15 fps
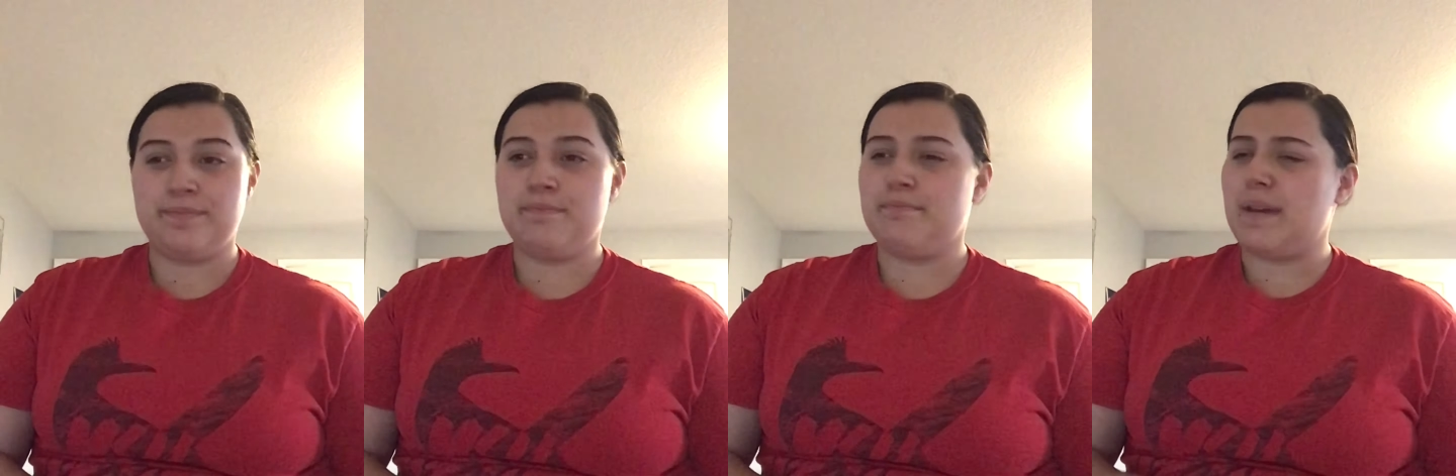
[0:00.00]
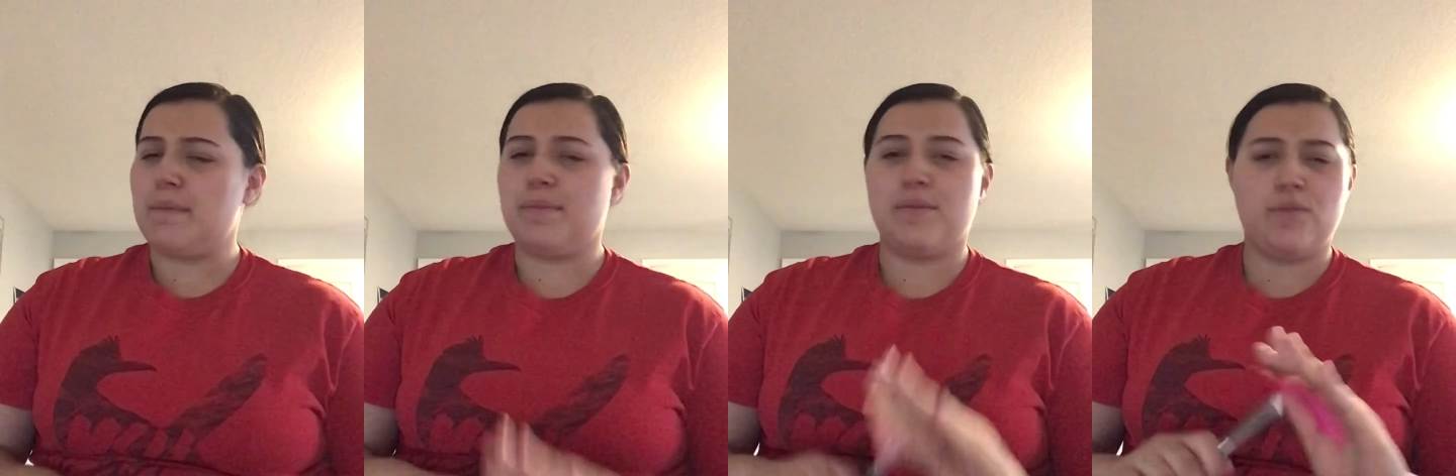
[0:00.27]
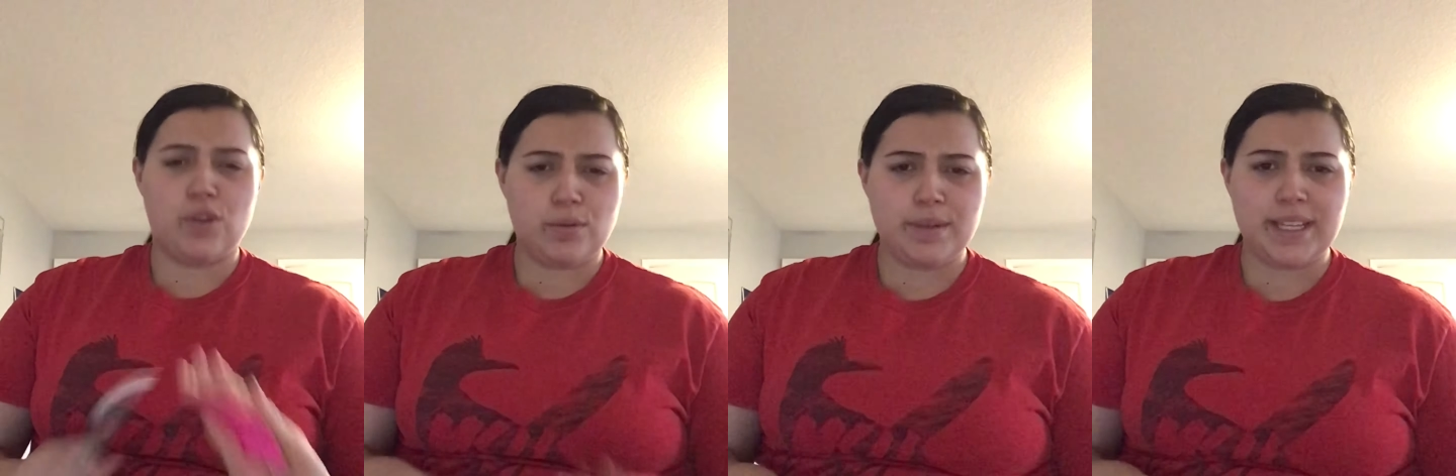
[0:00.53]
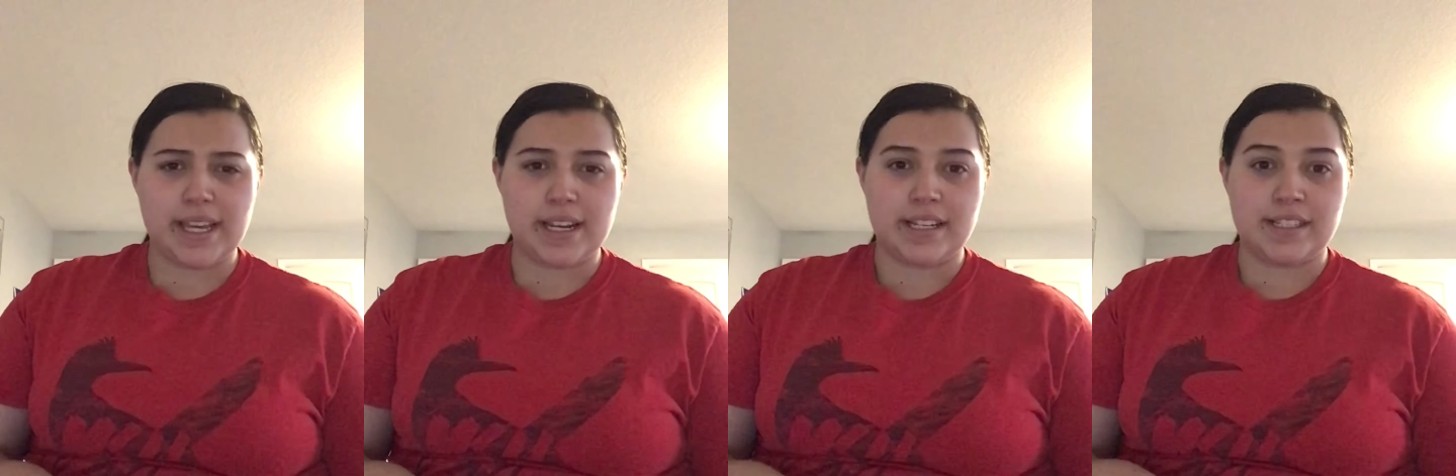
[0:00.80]
But before we
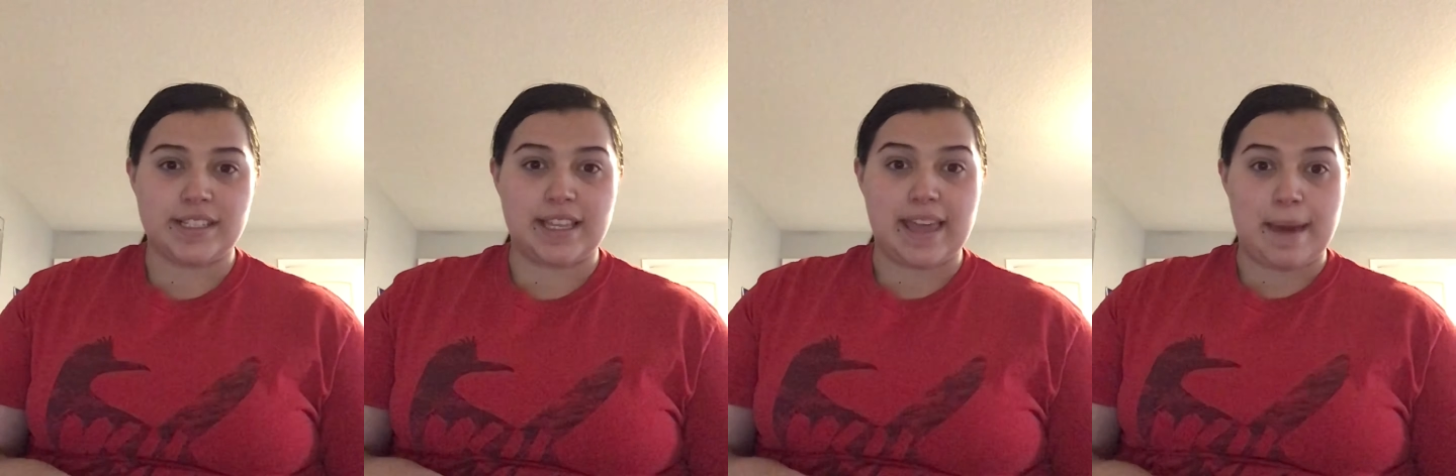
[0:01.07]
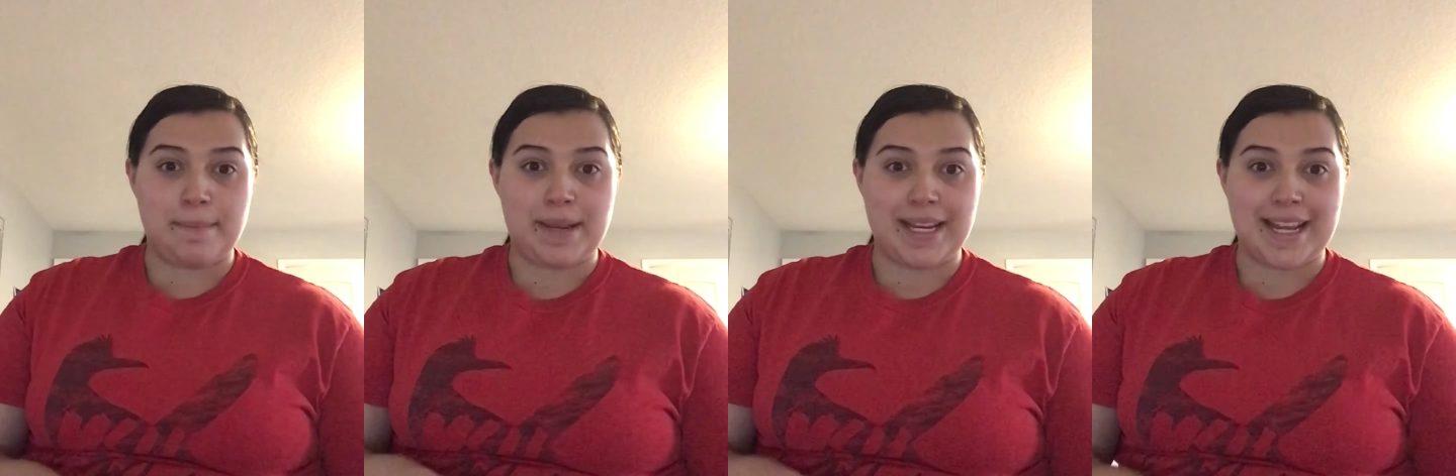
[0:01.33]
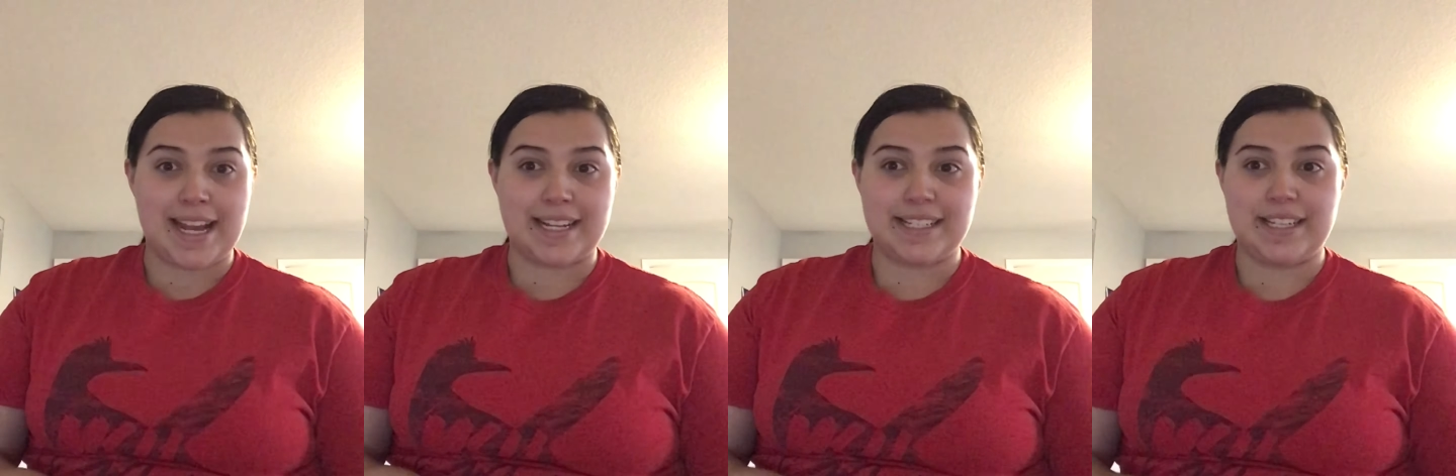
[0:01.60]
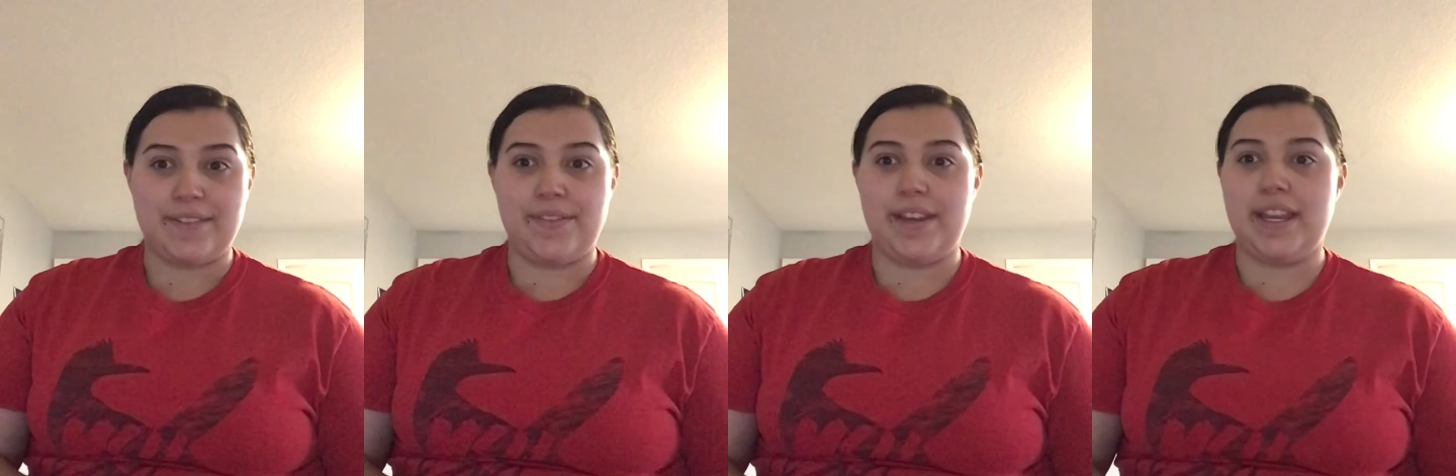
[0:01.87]
get into that main
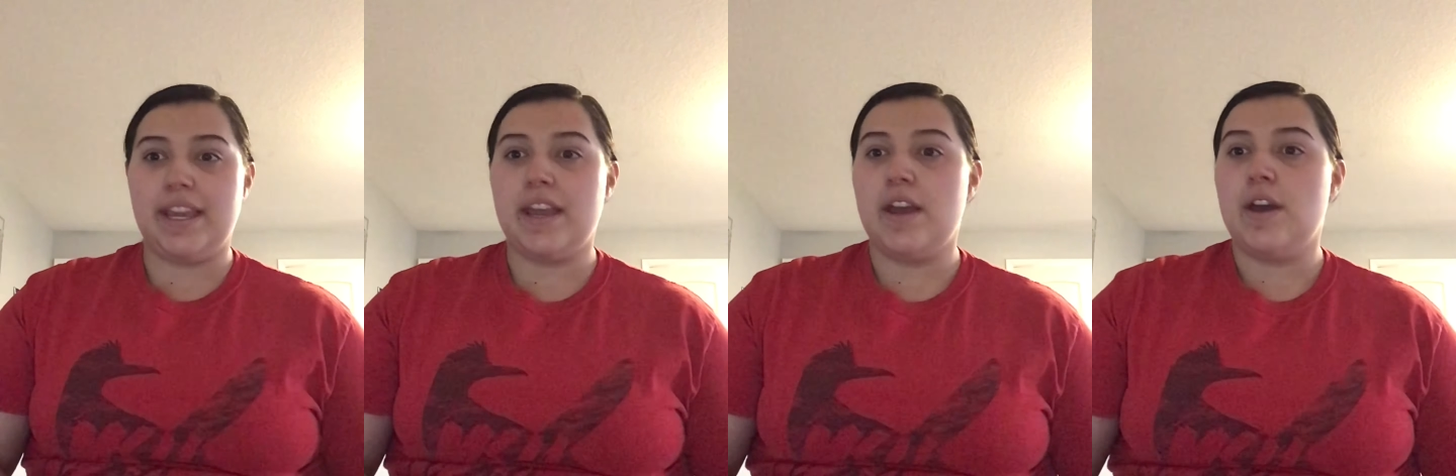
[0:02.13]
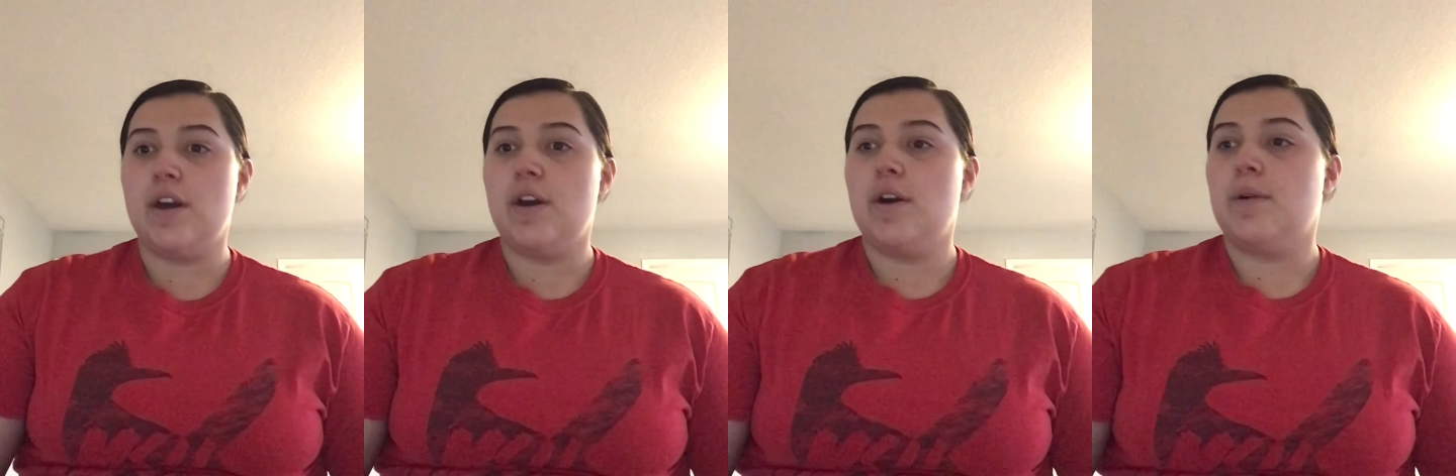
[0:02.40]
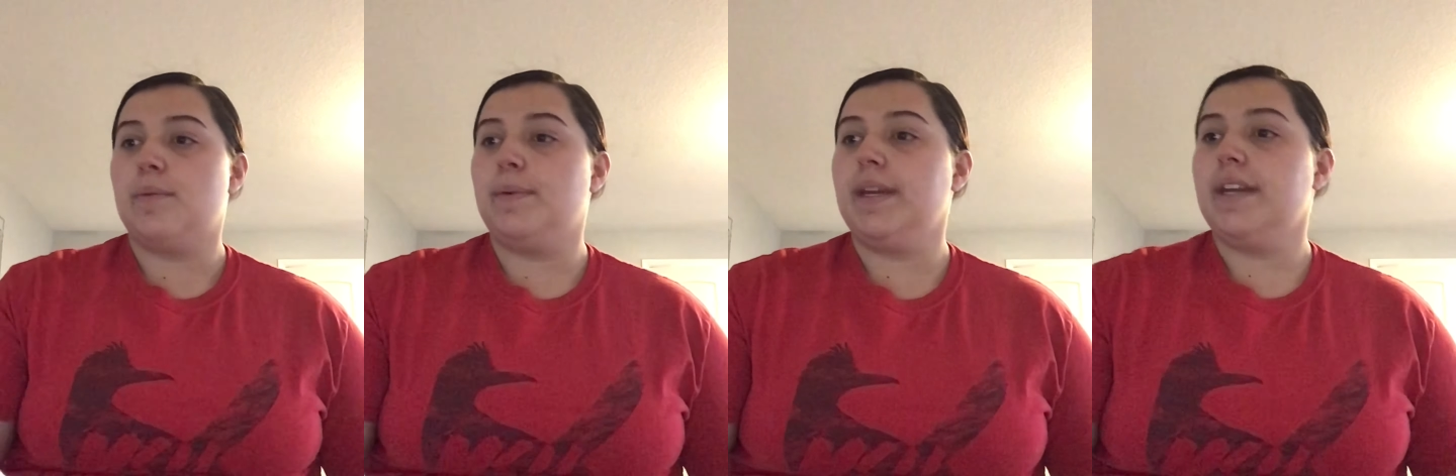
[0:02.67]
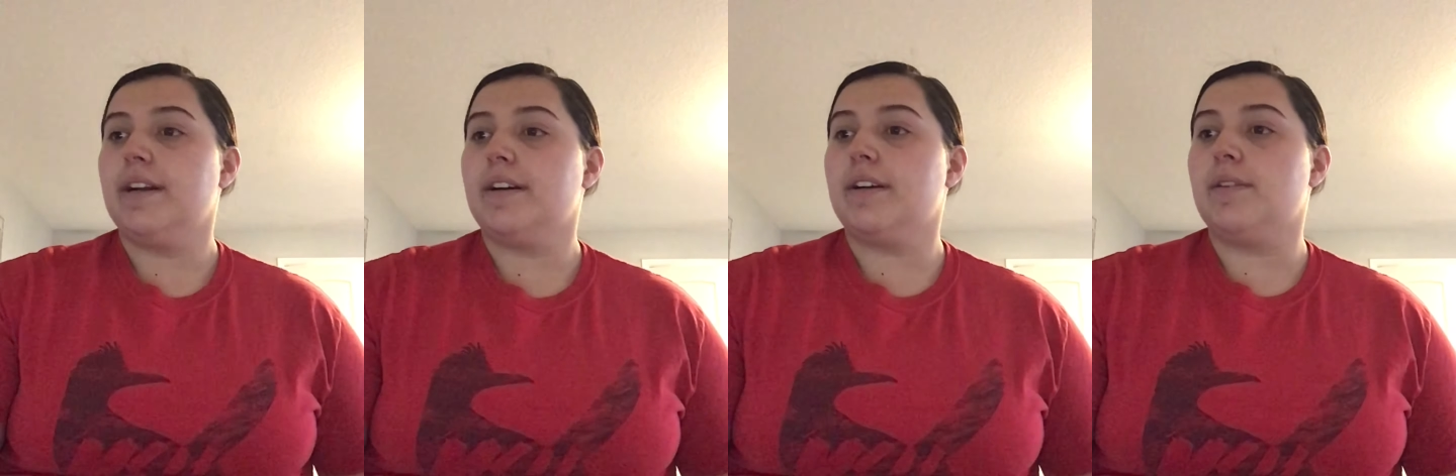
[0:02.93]
activity,
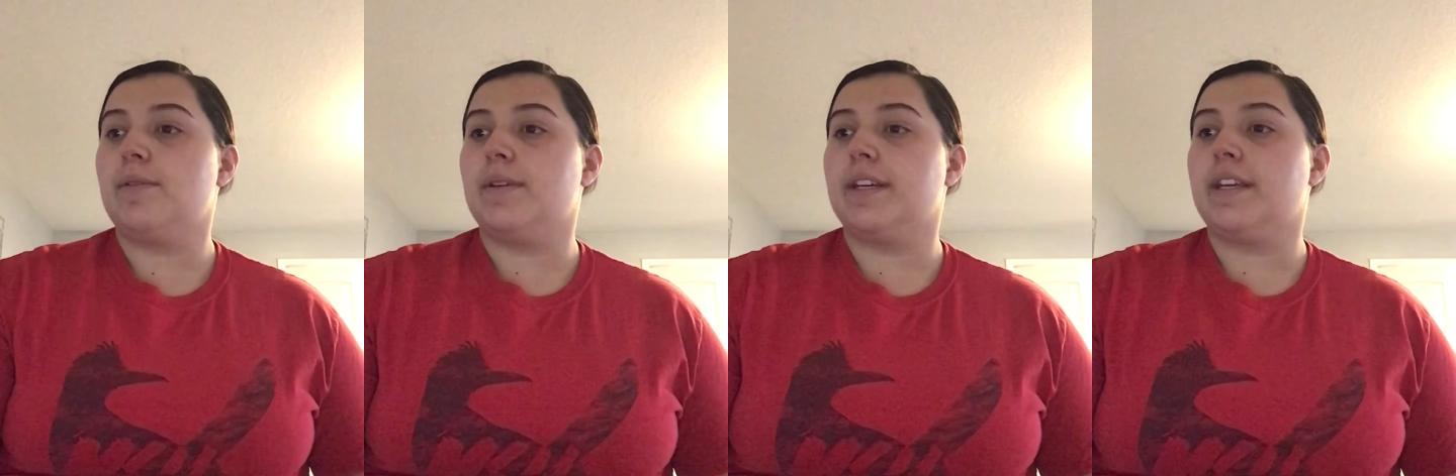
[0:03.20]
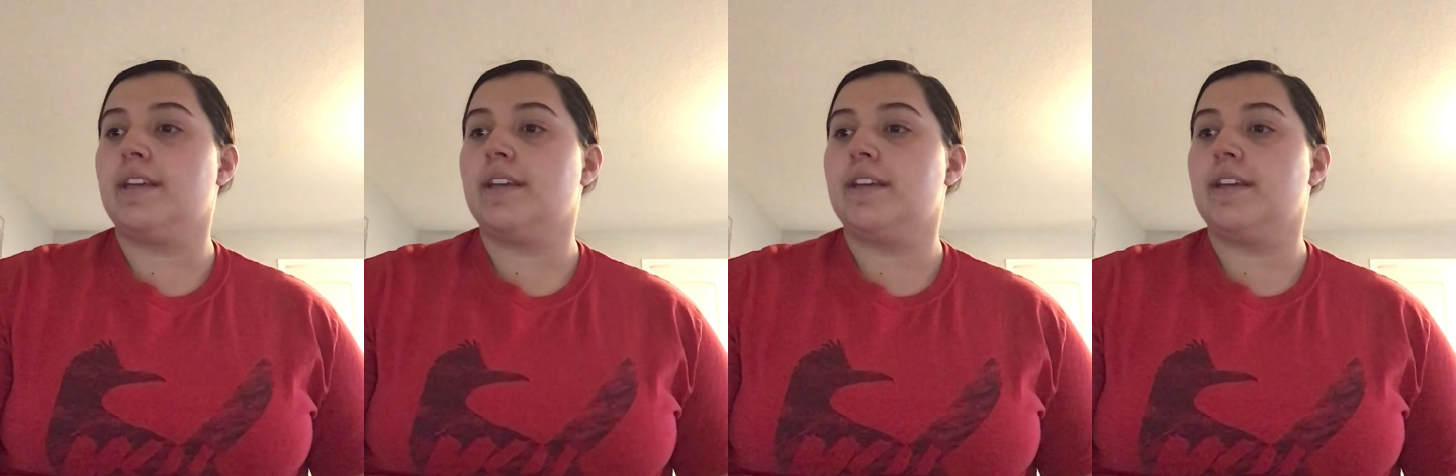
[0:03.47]
we are going